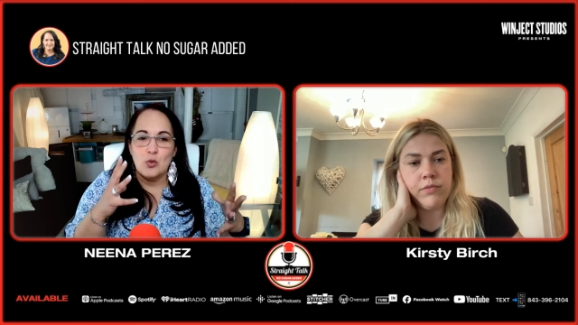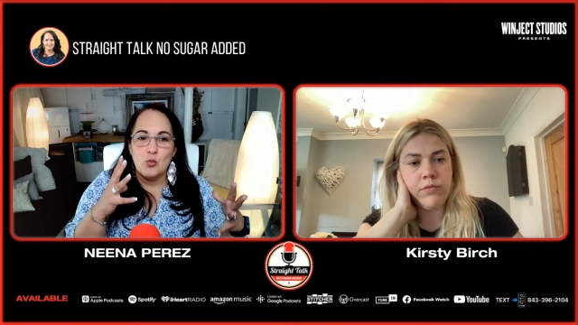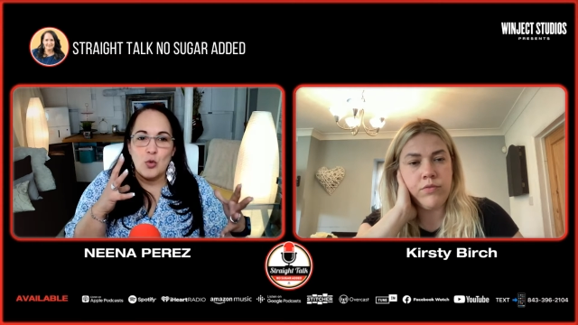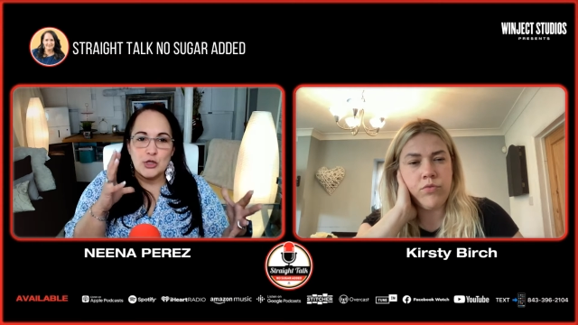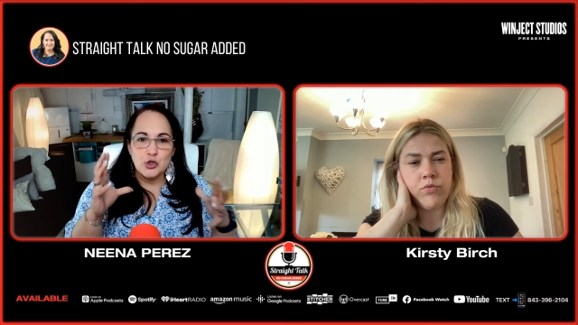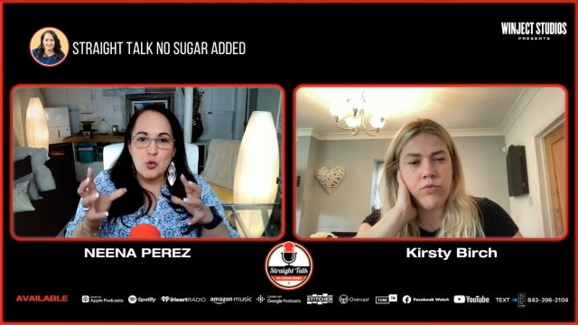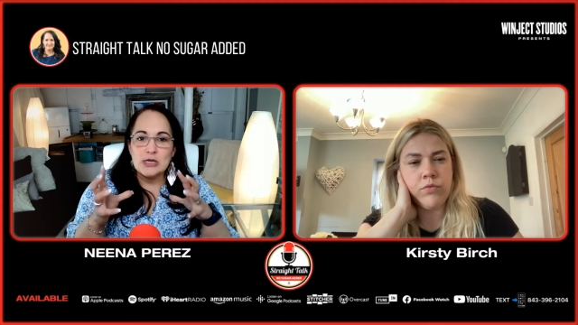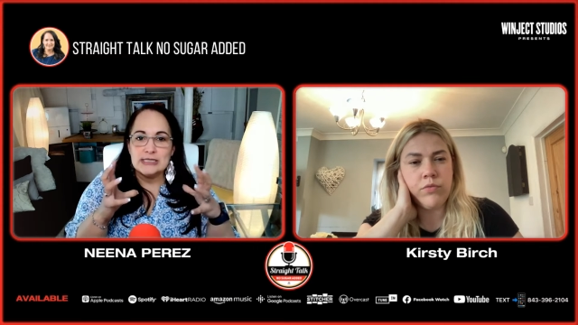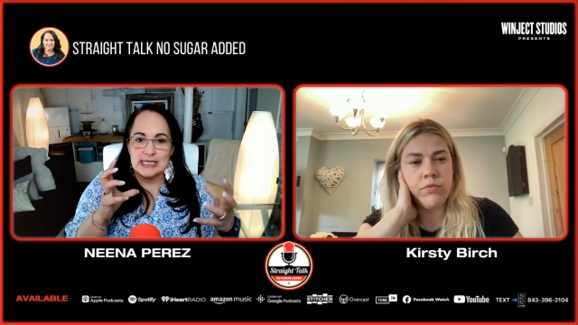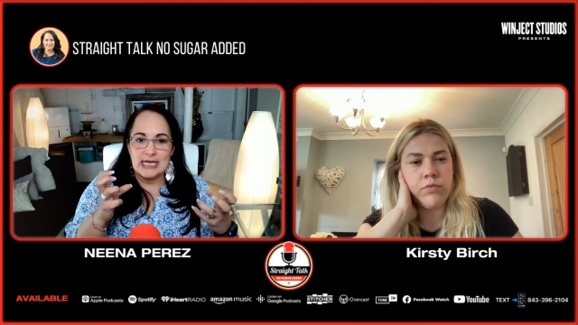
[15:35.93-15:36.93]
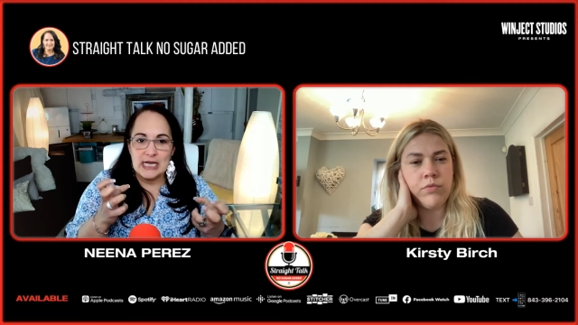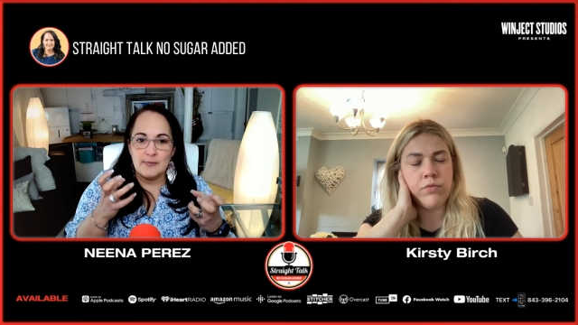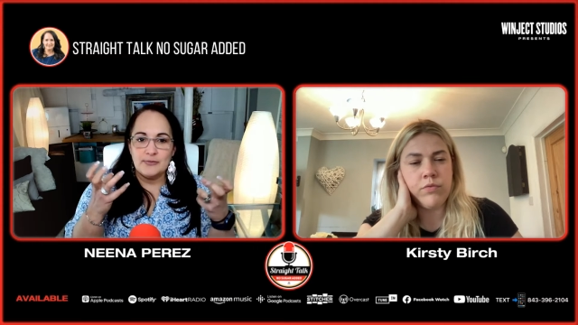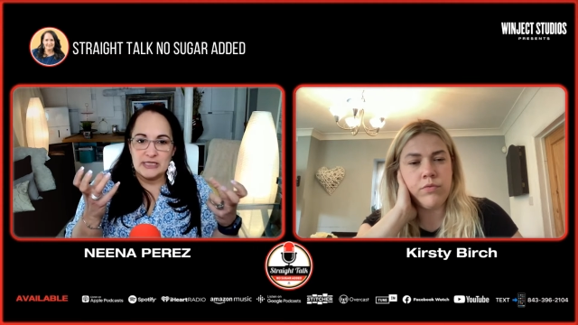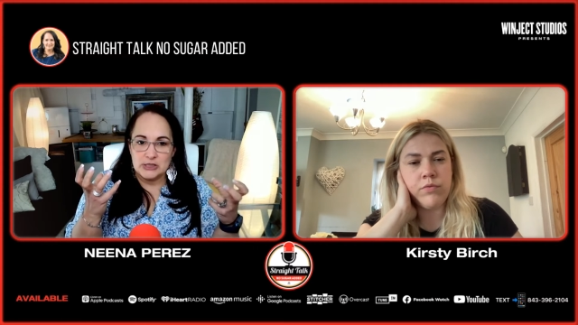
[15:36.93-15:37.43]
Speaker 1: when you are setting
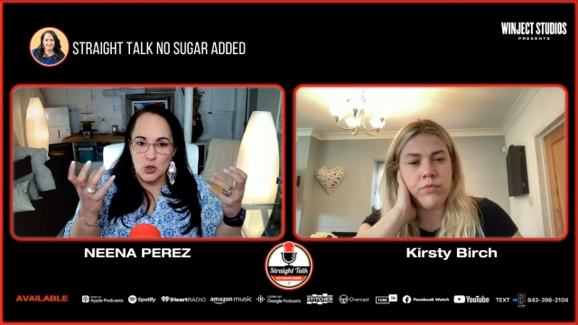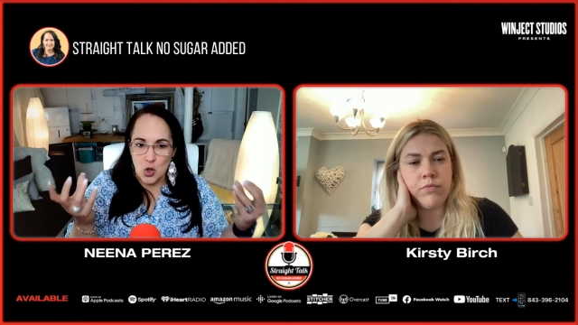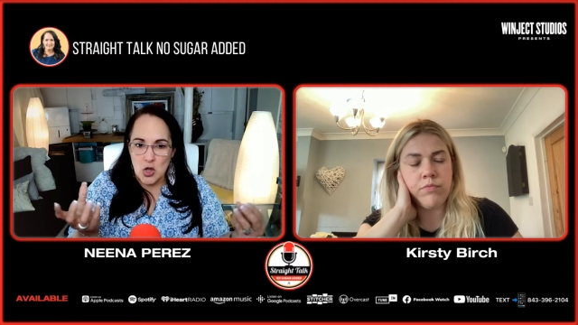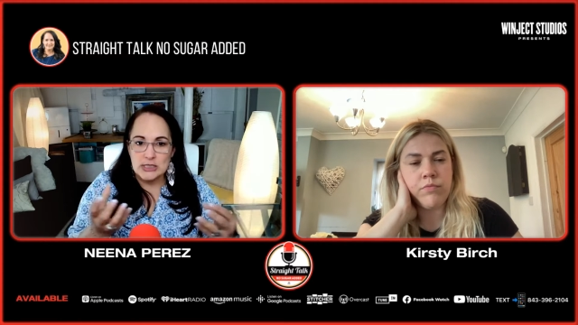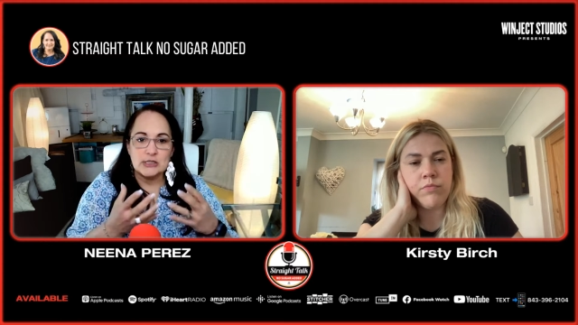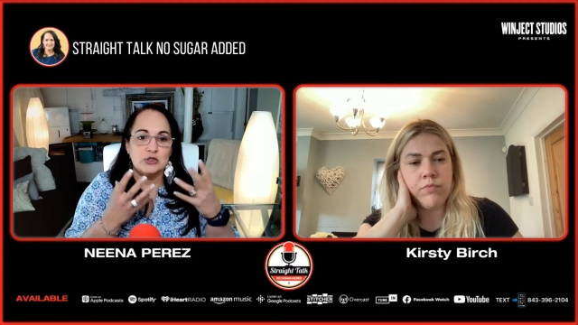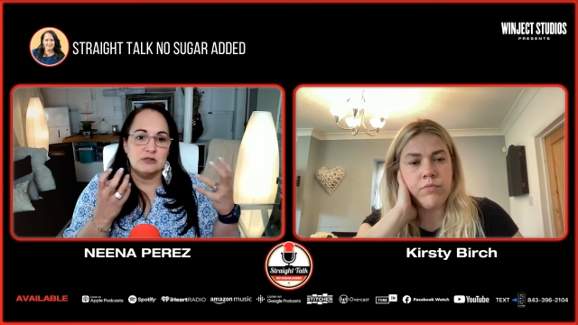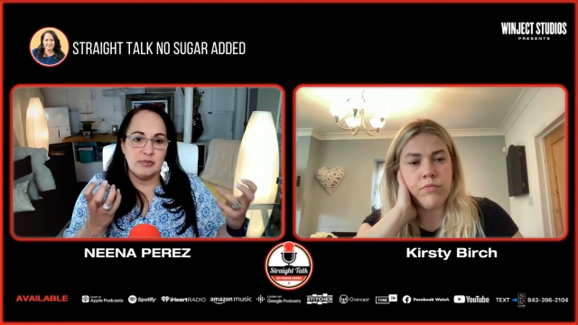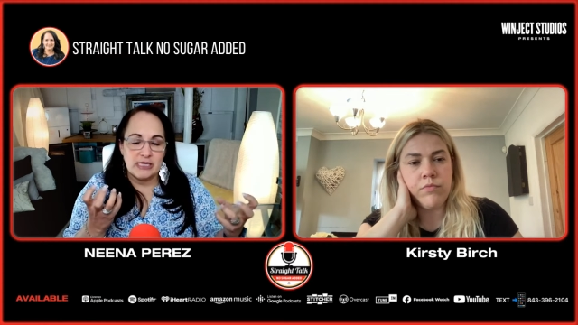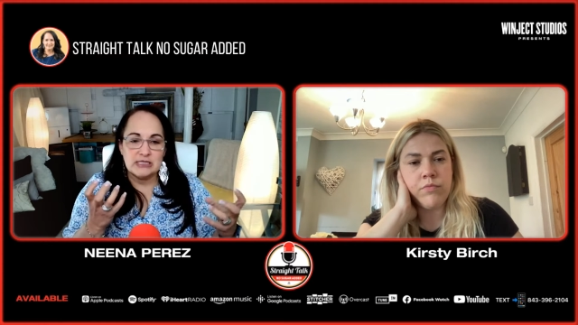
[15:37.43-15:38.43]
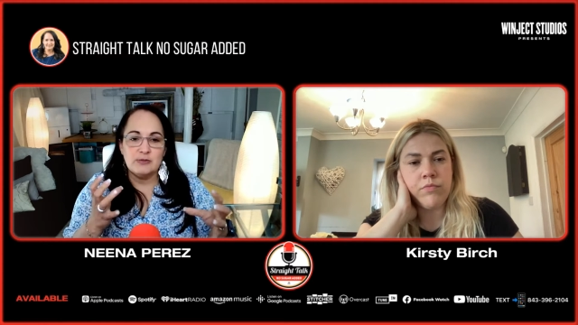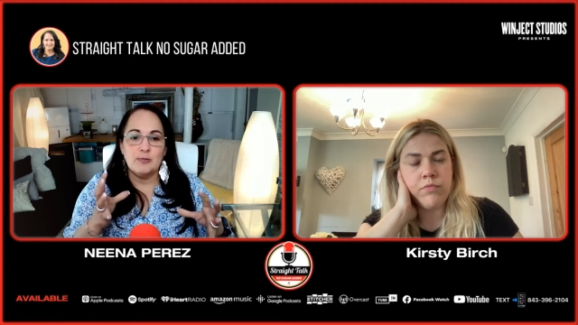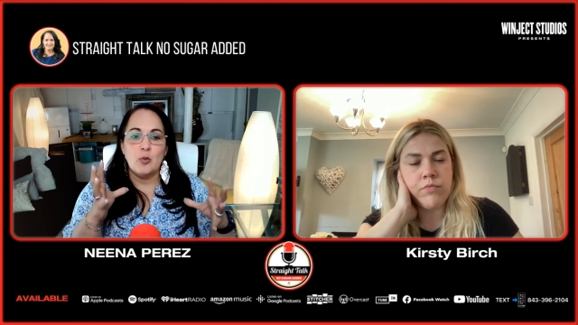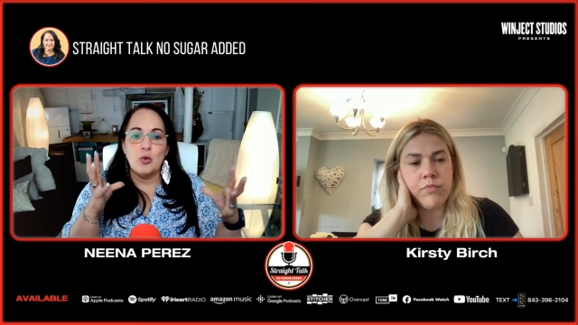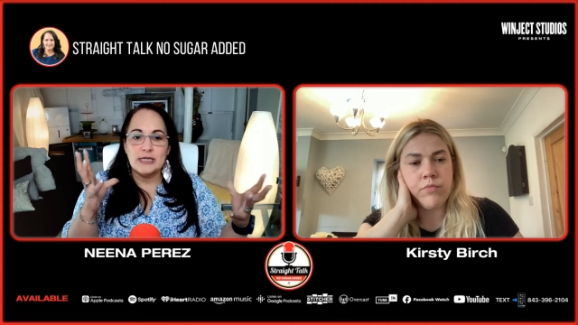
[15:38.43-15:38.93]
up these calls and you're speaking to
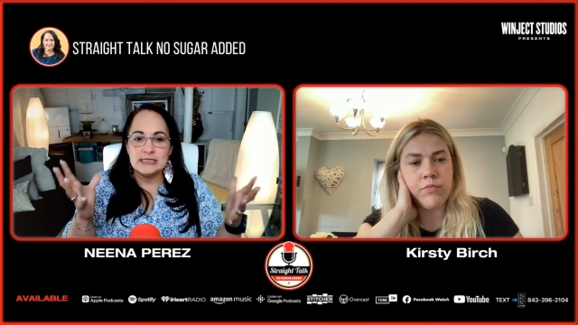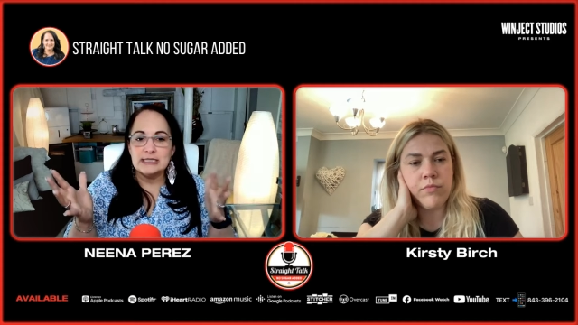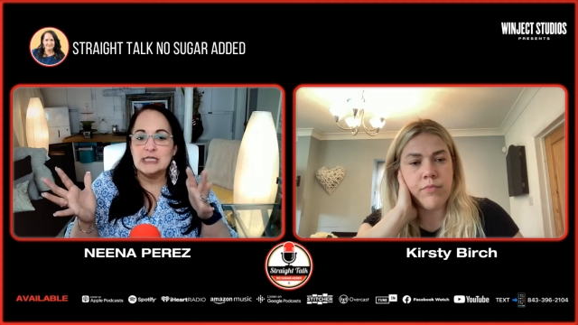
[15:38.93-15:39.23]
people what is it